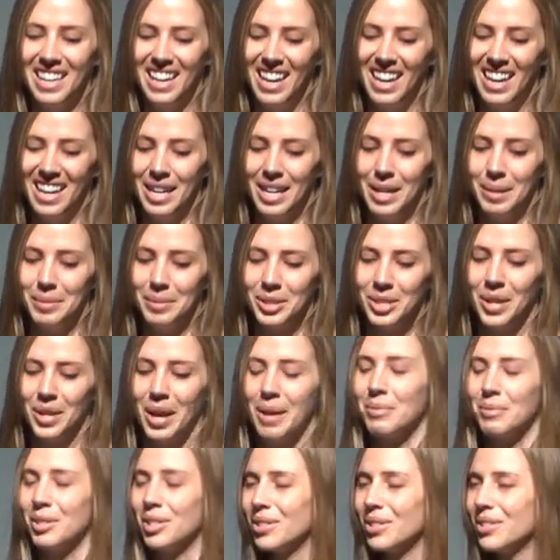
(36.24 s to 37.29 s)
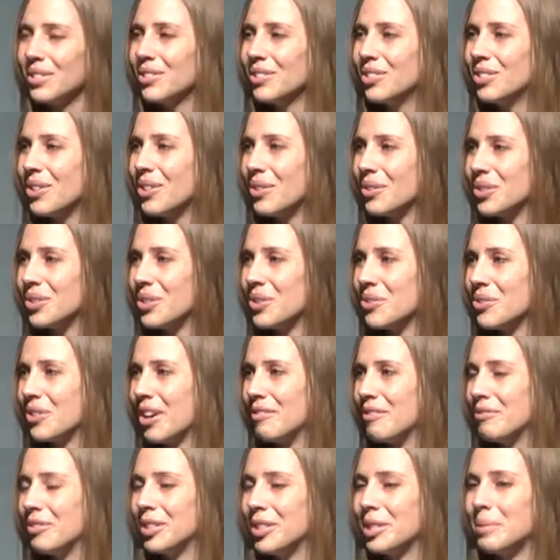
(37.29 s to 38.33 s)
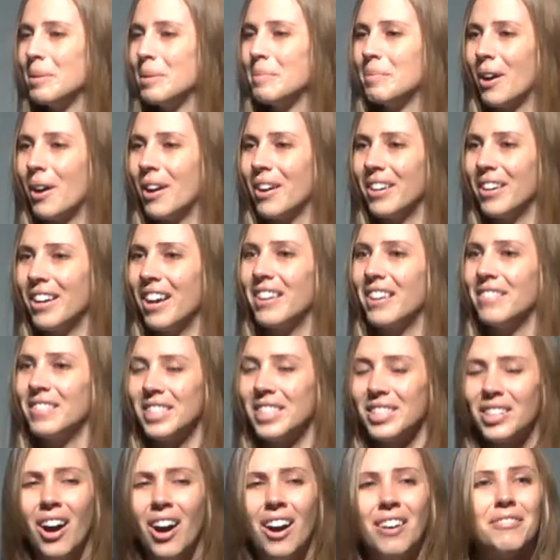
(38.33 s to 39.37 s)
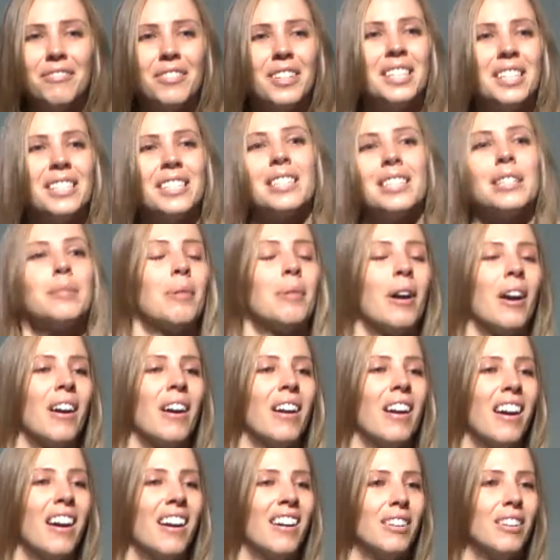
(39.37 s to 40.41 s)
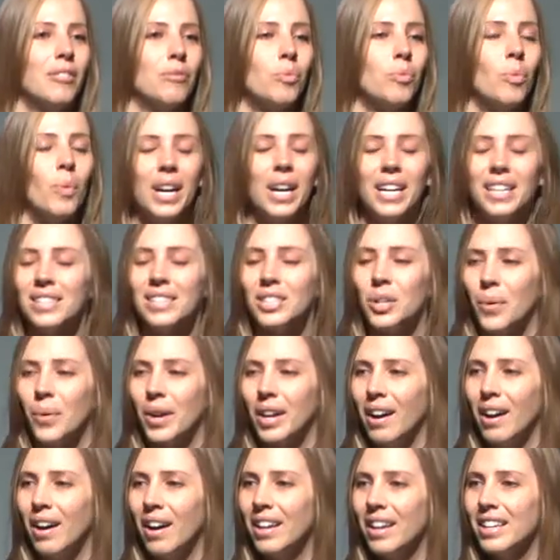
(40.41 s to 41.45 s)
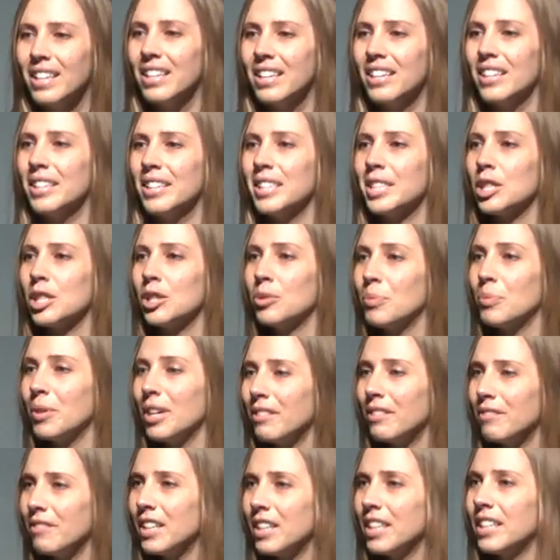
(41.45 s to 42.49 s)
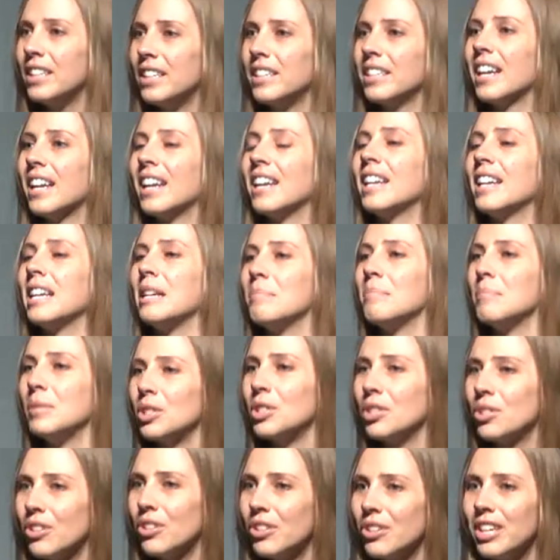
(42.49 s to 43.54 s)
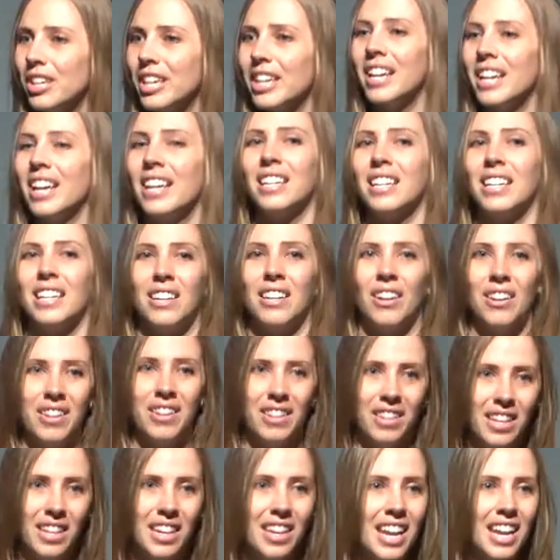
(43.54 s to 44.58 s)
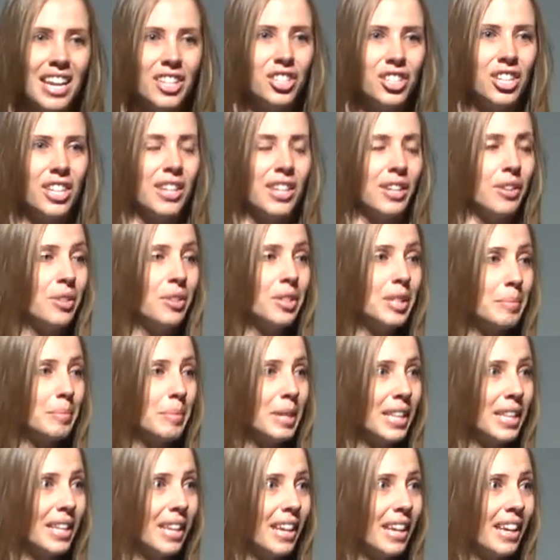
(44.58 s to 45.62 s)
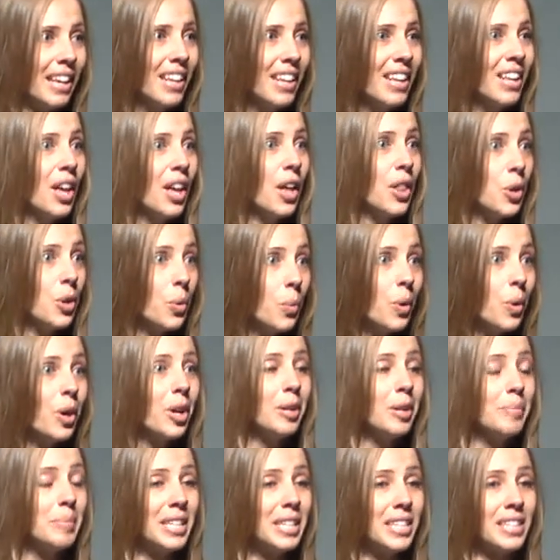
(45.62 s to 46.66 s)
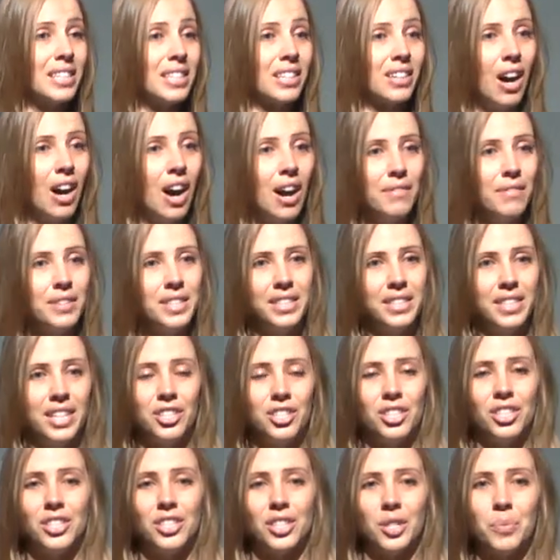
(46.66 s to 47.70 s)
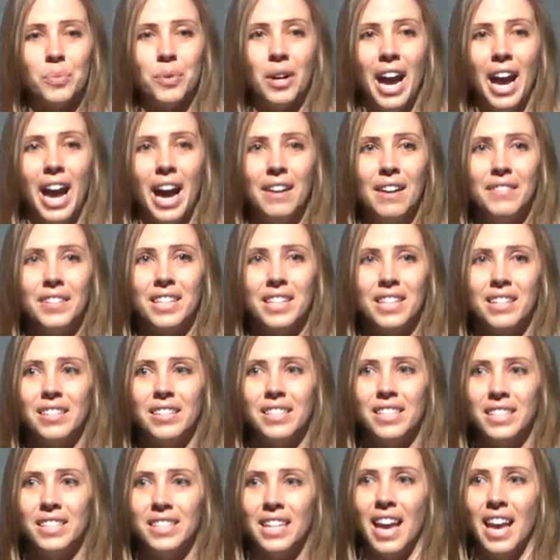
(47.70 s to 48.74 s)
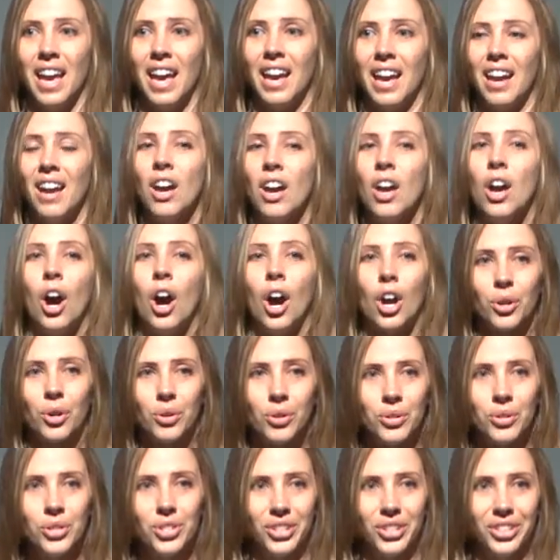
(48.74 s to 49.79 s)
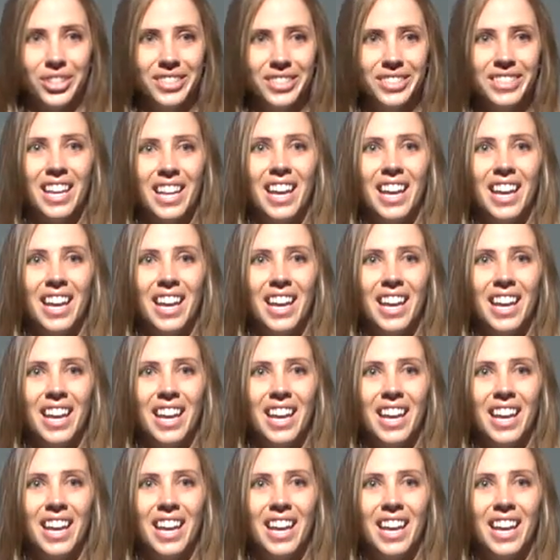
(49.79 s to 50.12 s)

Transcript: So I'm just so grateful to be part of this conference and a part of what is going on here in Springfield and in Missouri and in the nation and ultimately the world, because the conversations that we're having here today are crucial.